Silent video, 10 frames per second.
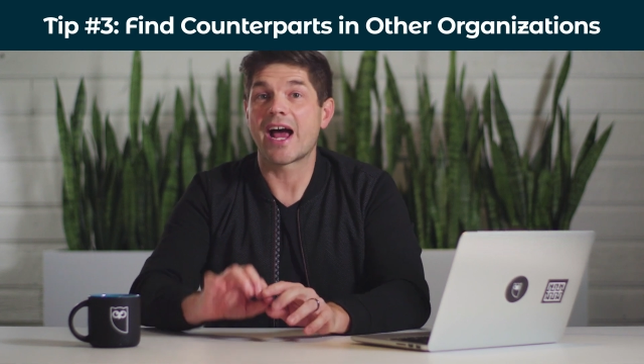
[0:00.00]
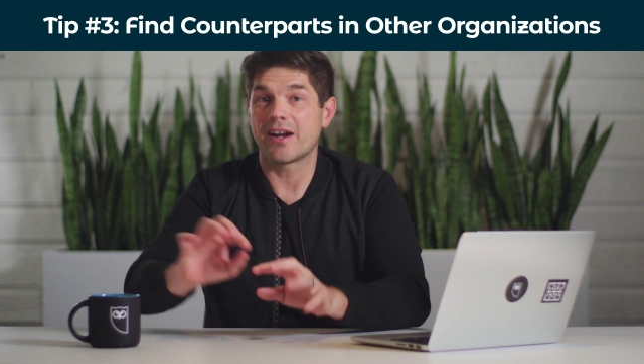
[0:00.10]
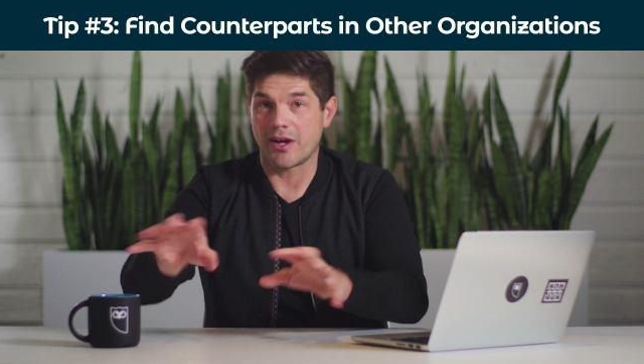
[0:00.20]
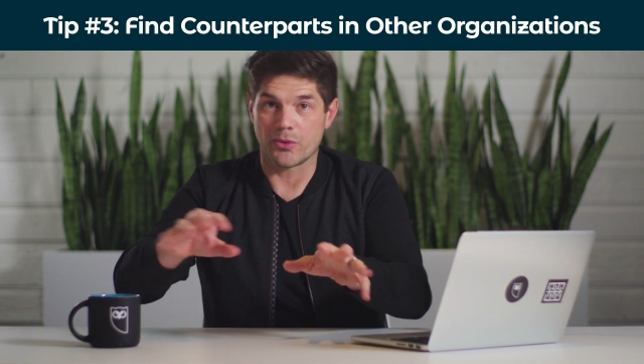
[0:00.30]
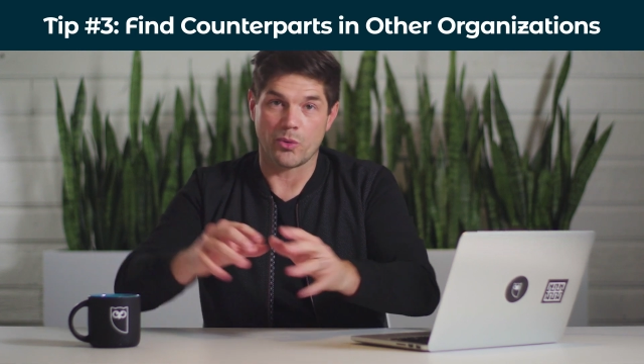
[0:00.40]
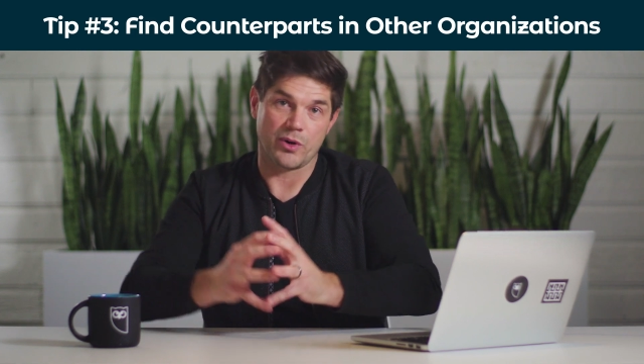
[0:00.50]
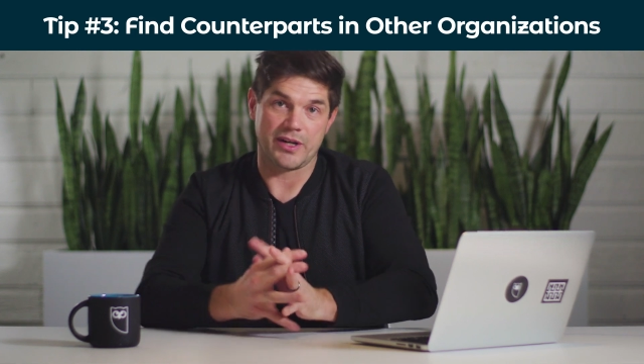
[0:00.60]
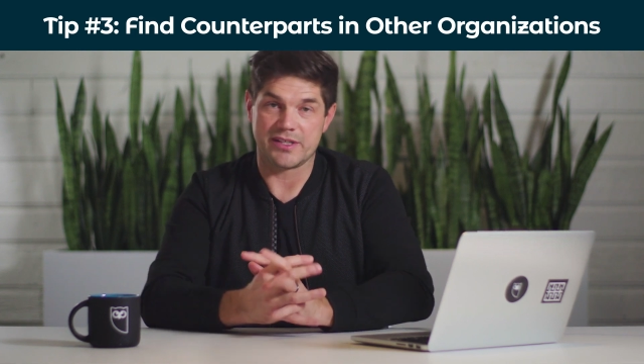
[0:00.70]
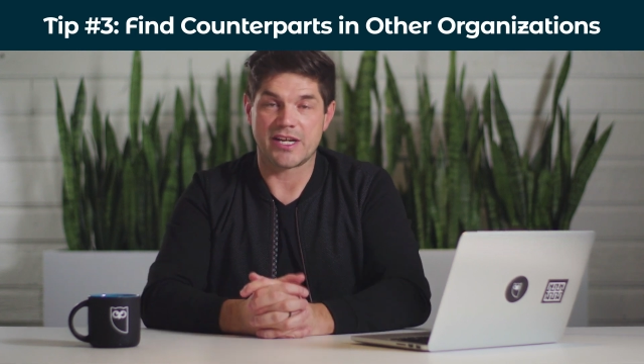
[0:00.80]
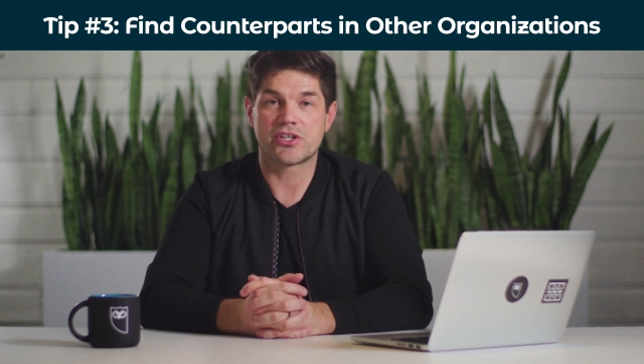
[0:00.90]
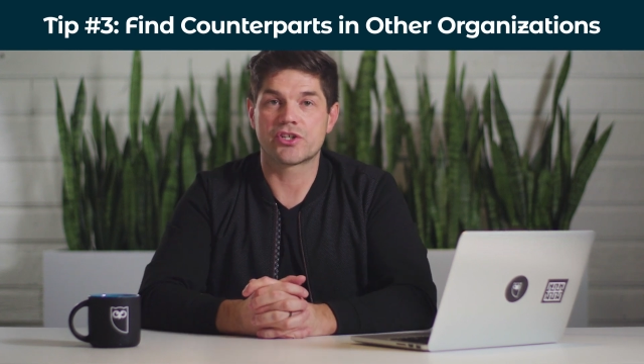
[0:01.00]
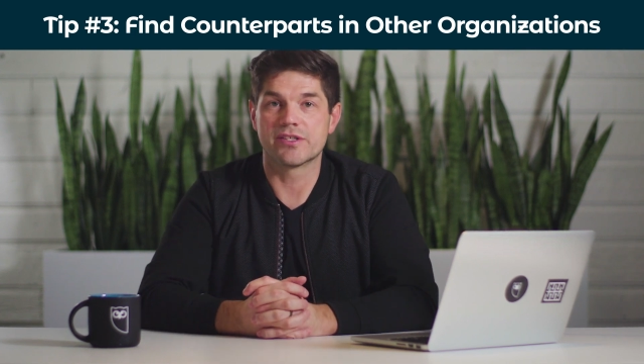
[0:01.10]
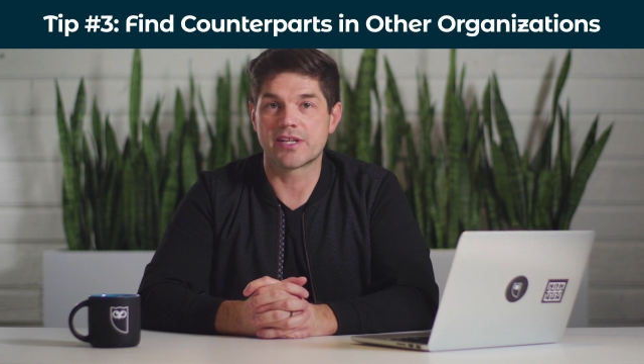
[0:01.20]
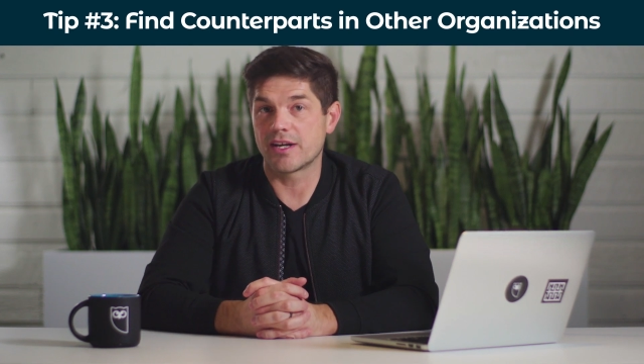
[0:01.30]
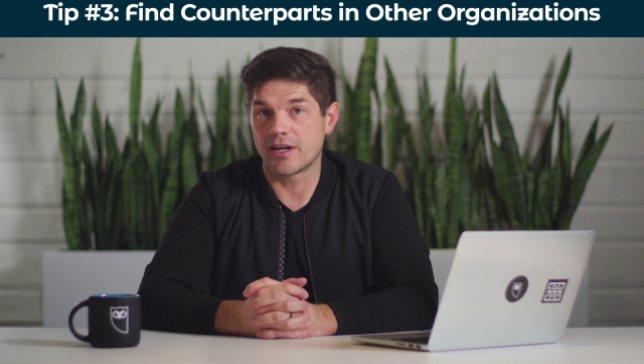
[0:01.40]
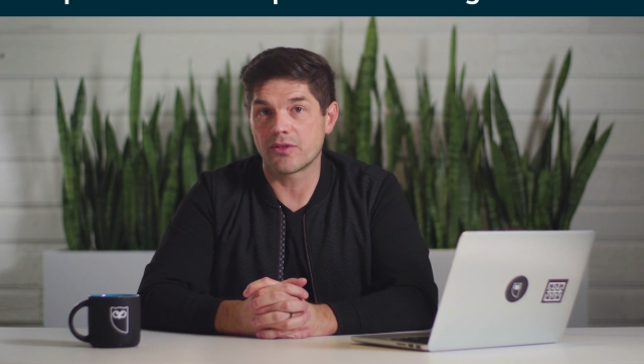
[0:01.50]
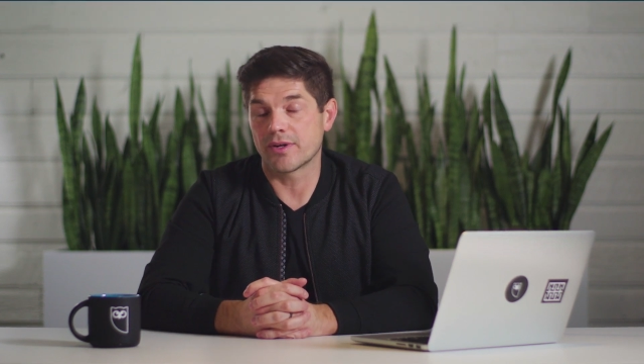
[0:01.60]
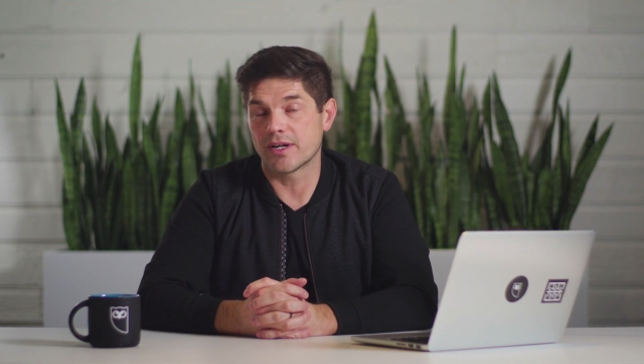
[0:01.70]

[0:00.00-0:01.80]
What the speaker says: at other organizations and in other